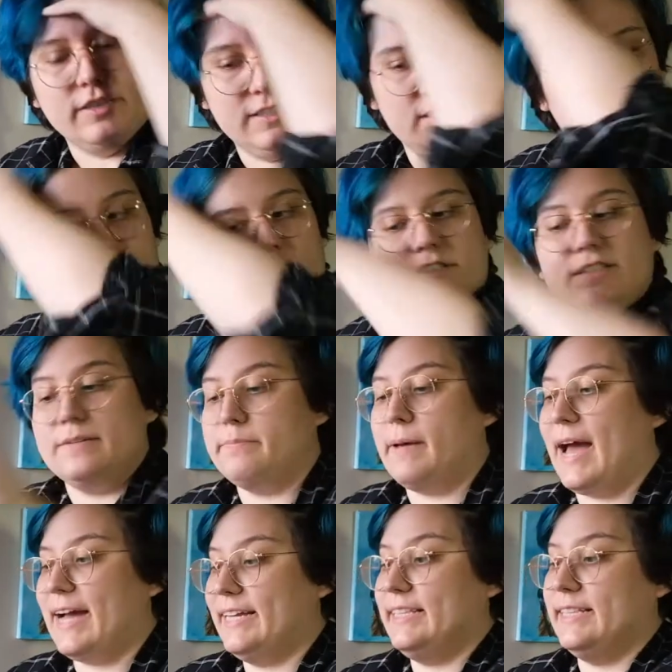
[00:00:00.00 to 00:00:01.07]
This is the first time
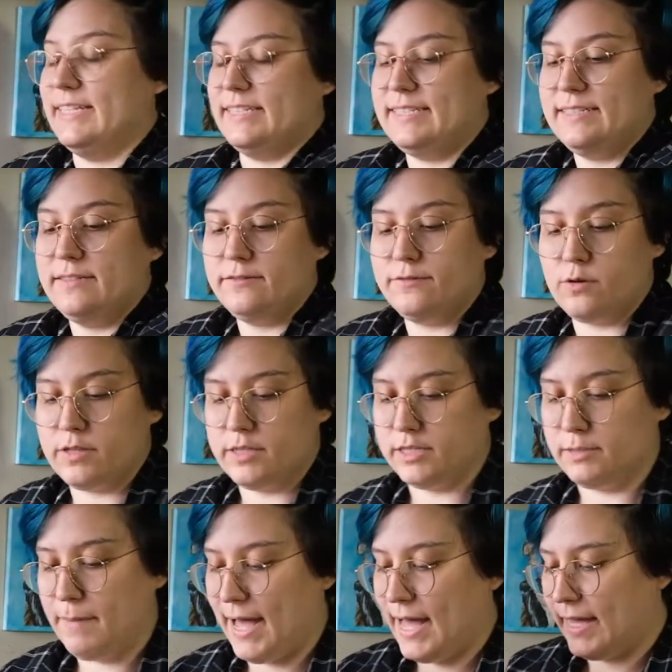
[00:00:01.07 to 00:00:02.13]
packing this for
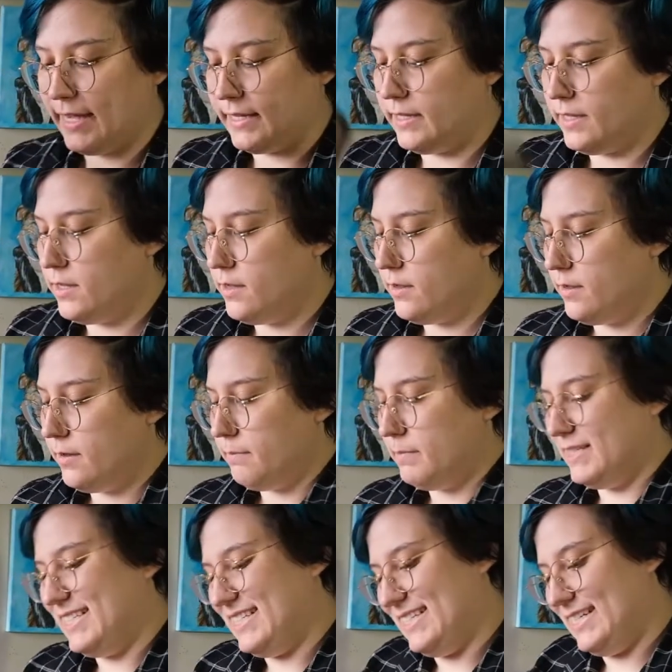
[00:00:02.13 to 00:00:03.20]
this bag,
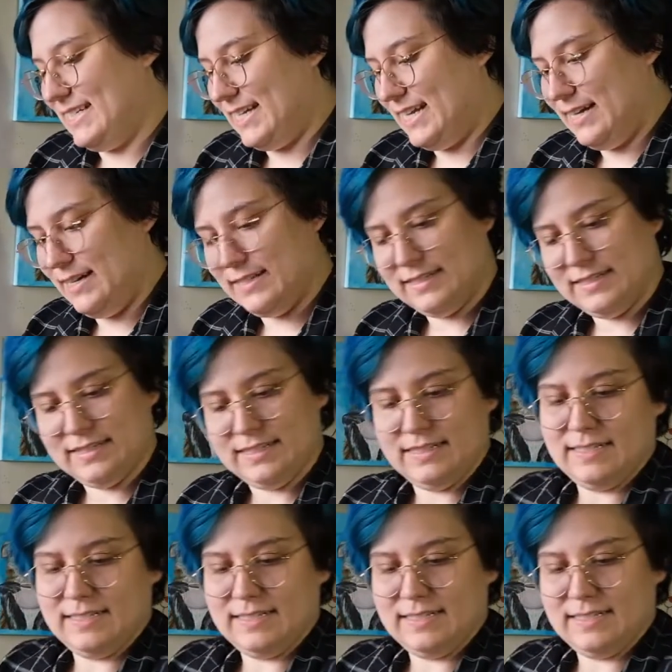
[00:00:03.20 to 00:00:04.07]
but still.